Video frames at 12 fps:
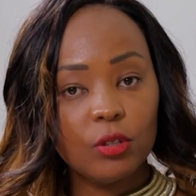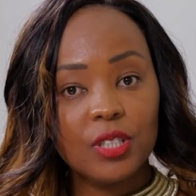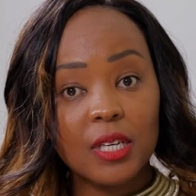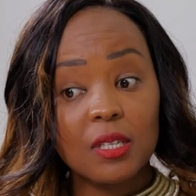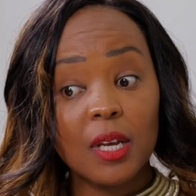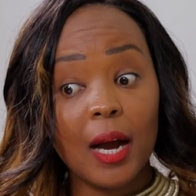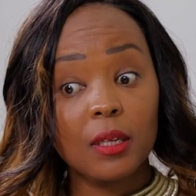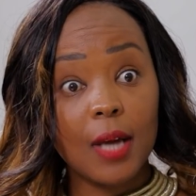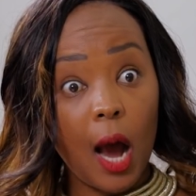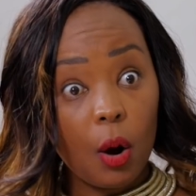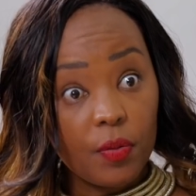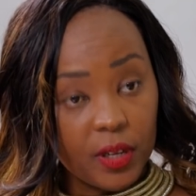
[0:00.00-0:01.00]
chasing at
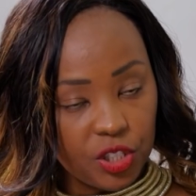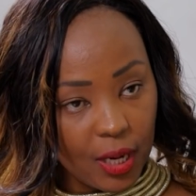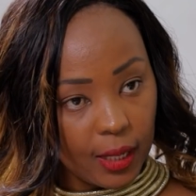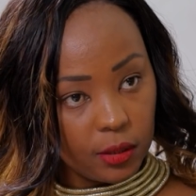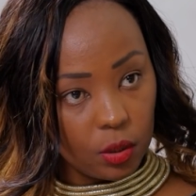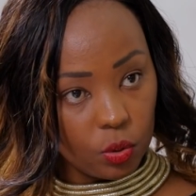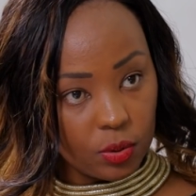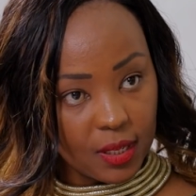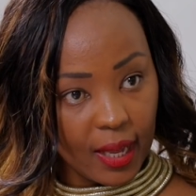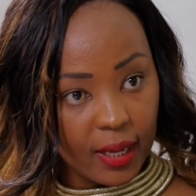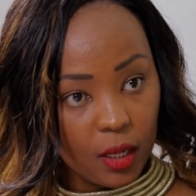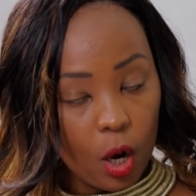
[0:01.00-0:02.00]
how the child looks
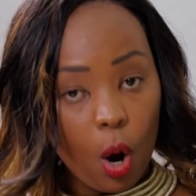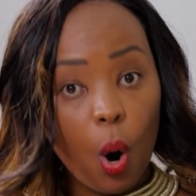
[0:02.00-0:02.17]
like